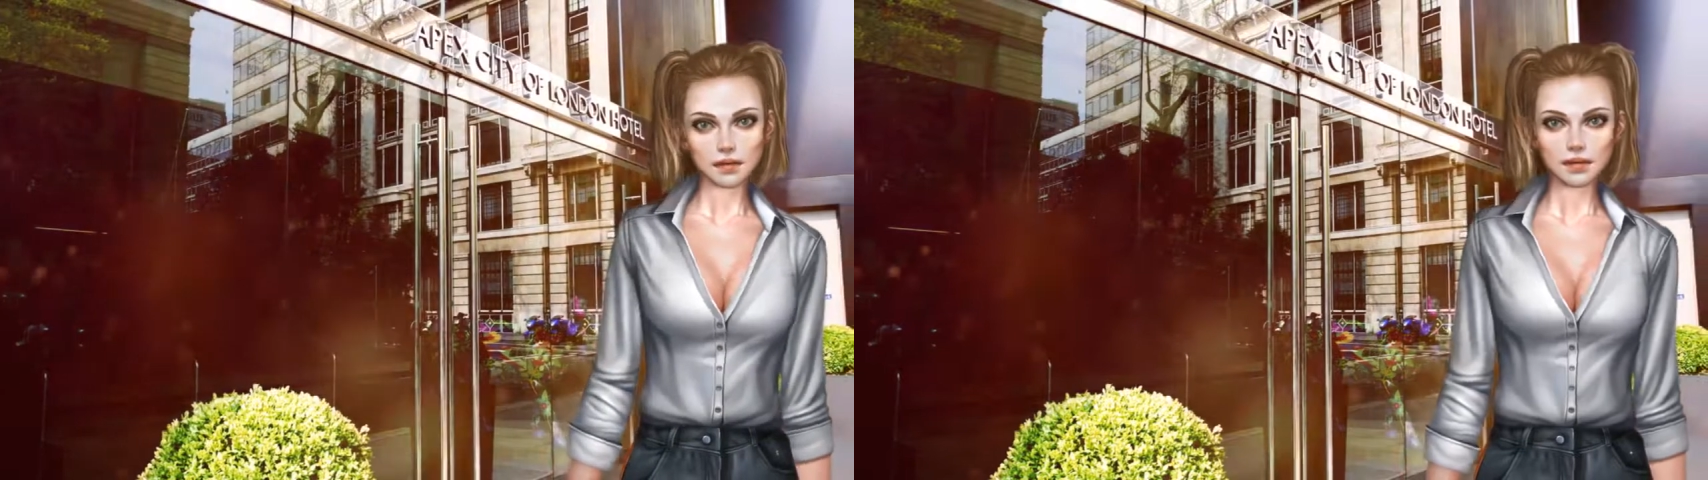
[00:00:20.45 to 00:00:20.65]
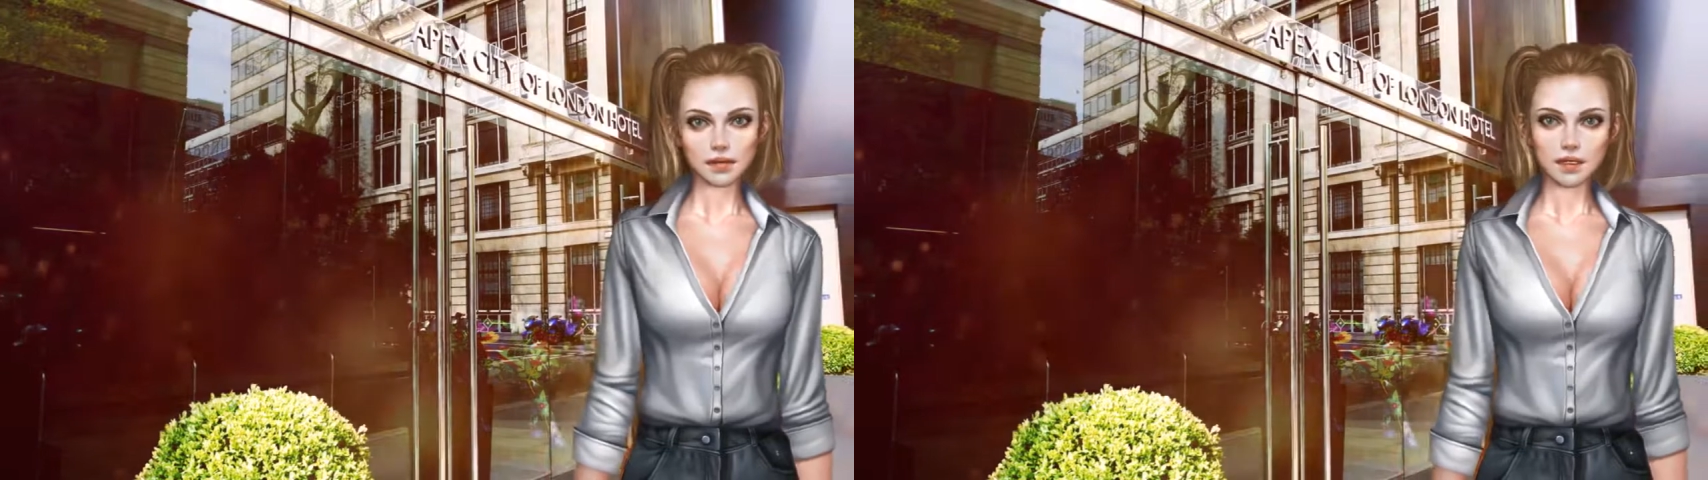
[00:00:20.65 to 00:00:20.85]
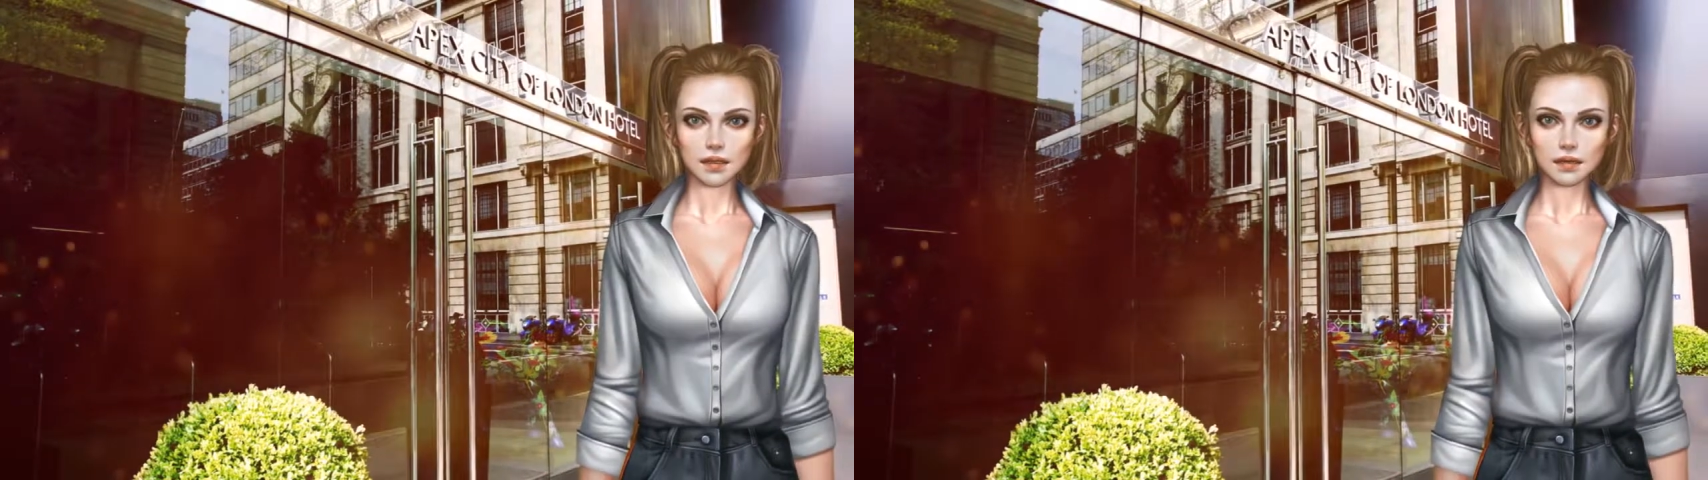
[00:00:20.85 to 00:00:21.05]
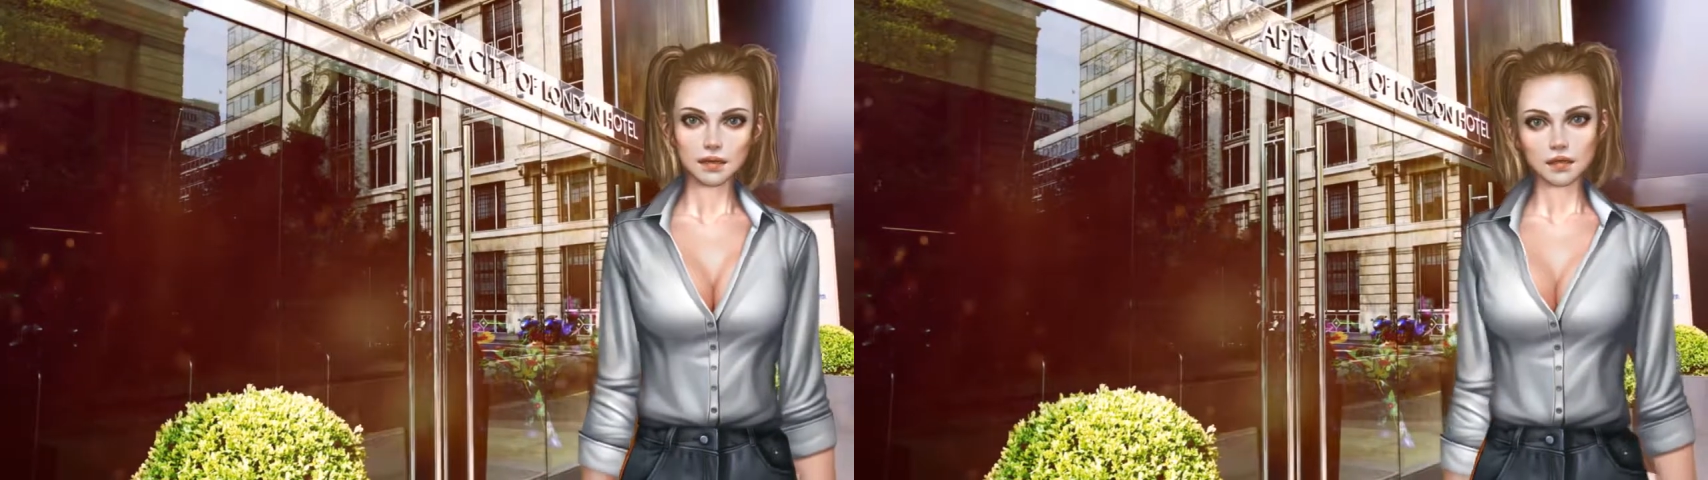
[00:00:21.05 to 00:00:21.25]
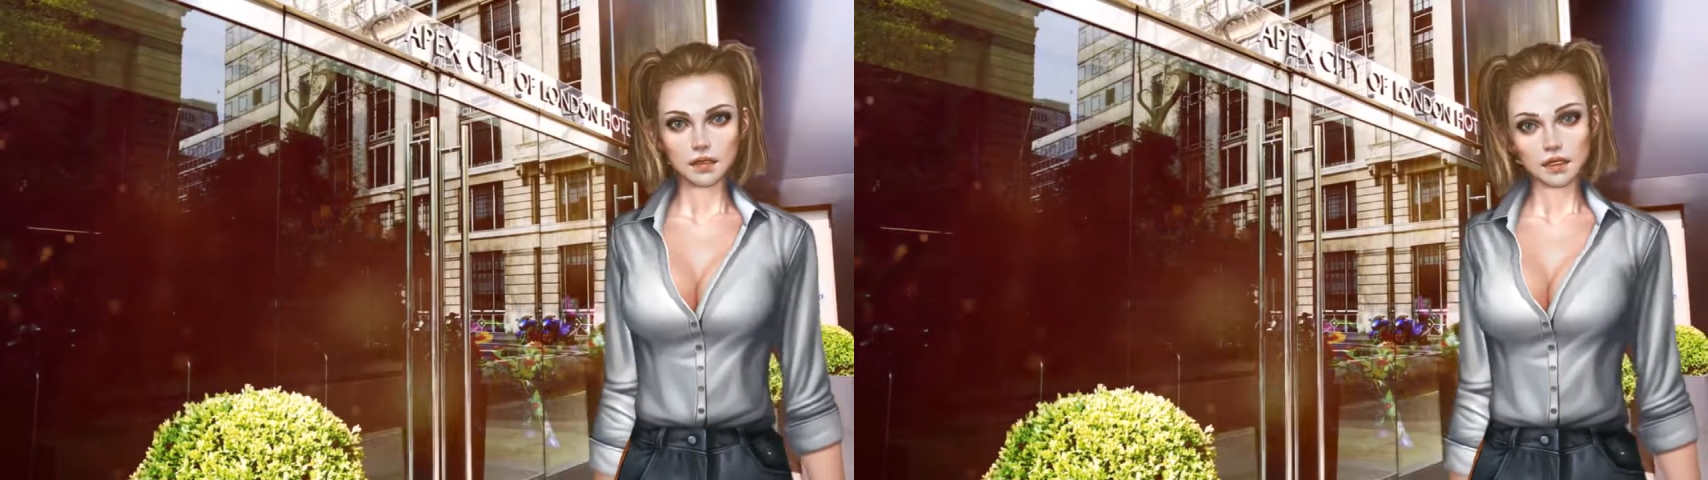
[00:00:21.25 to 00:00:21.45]
Guests
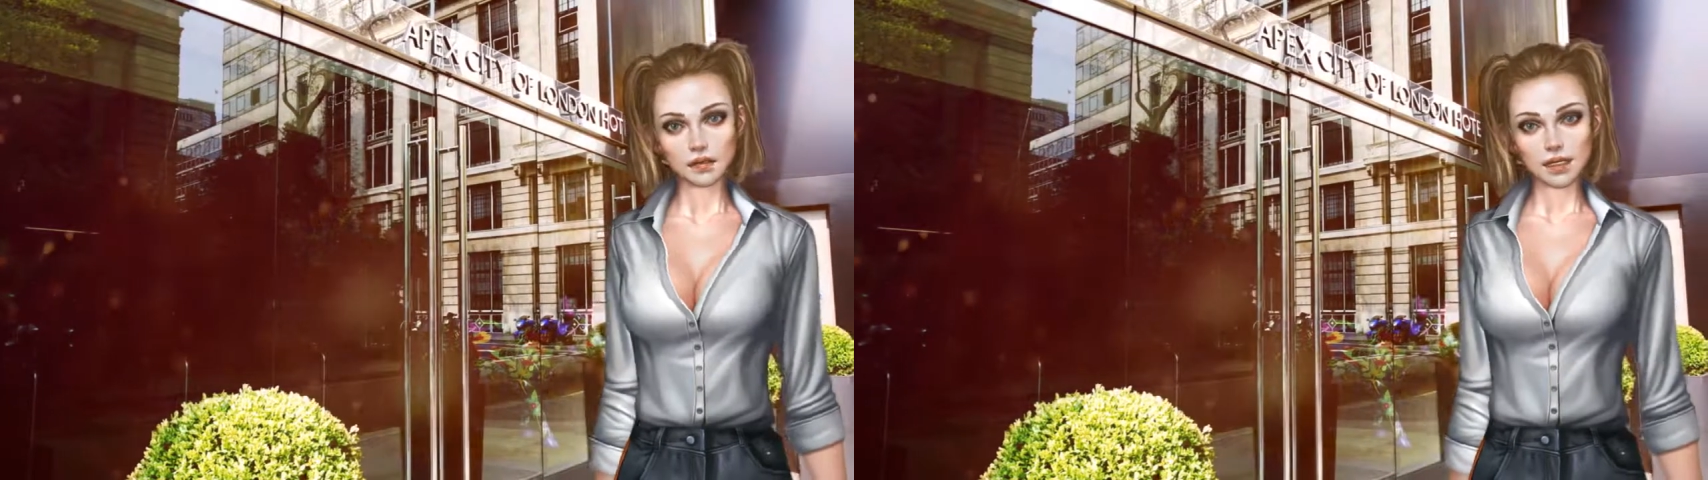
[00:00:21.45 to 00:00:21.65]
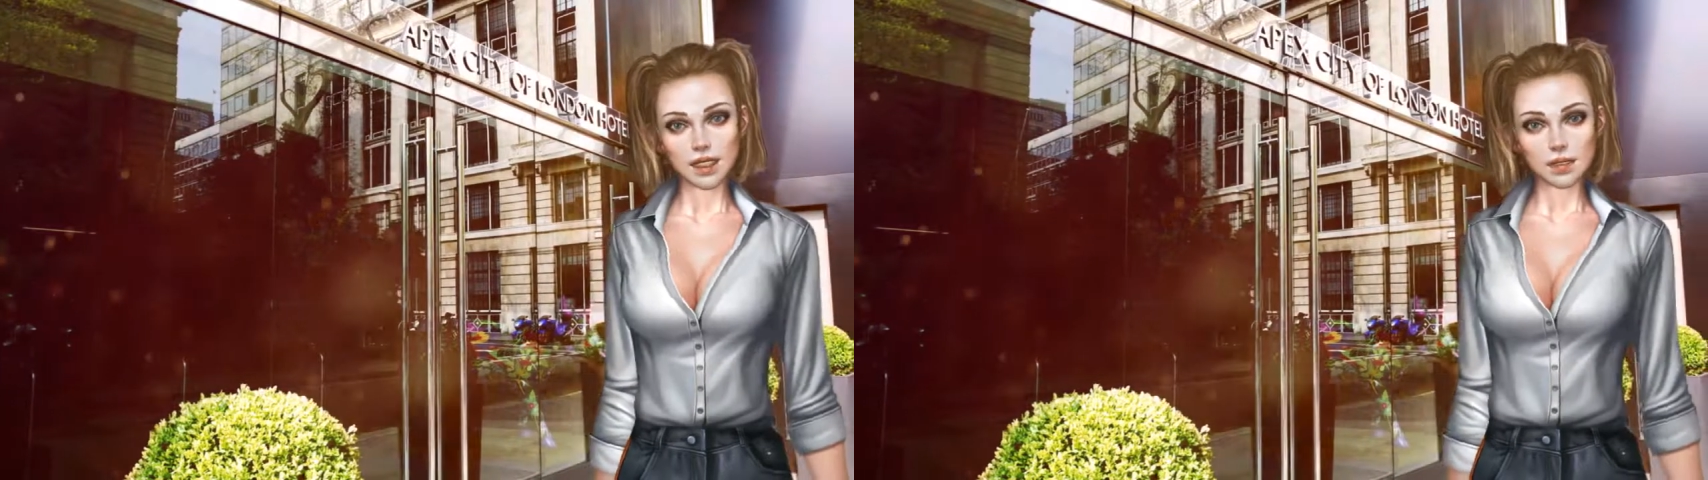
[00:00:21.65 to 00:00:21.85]
can dine at the The